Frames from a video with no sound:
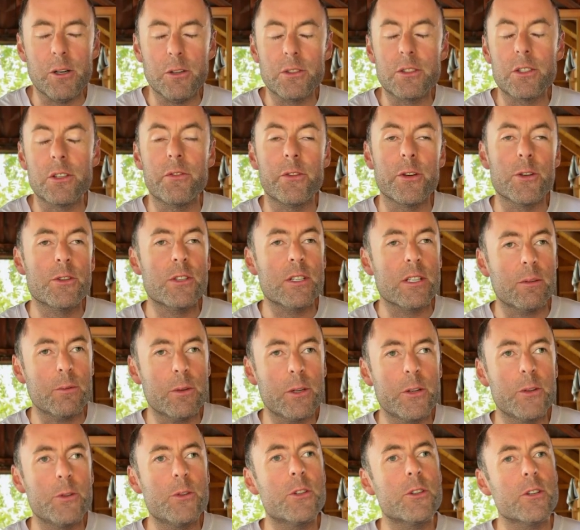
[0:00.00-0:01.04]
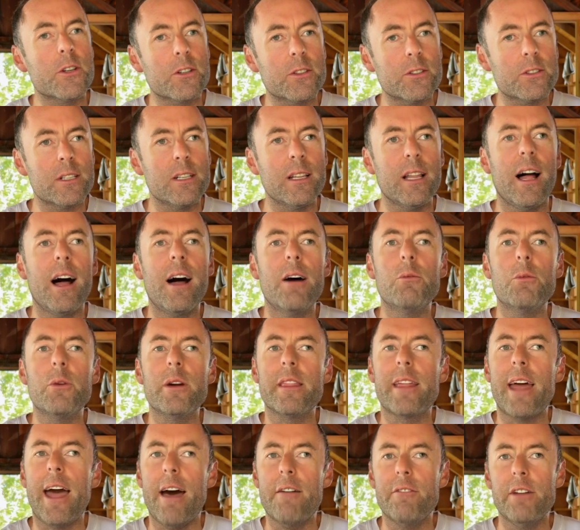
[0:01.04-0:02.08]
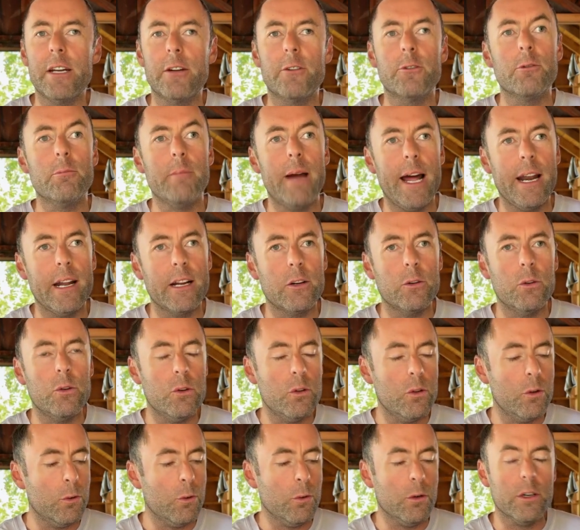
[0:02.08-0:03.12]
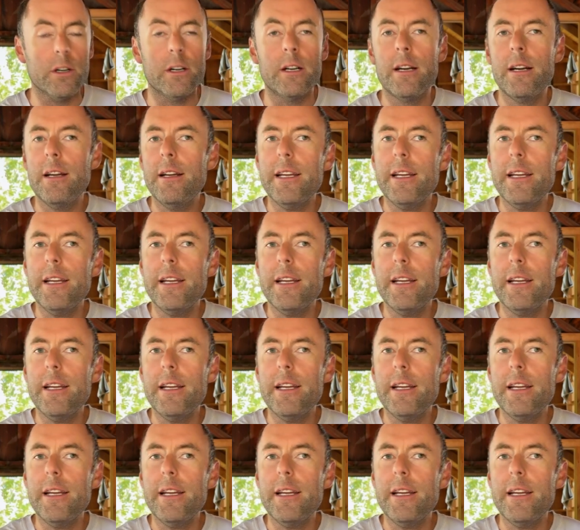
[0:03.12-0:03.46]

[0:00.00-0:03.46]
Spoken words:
And so if you're someone who struggles a lot with having grammatical or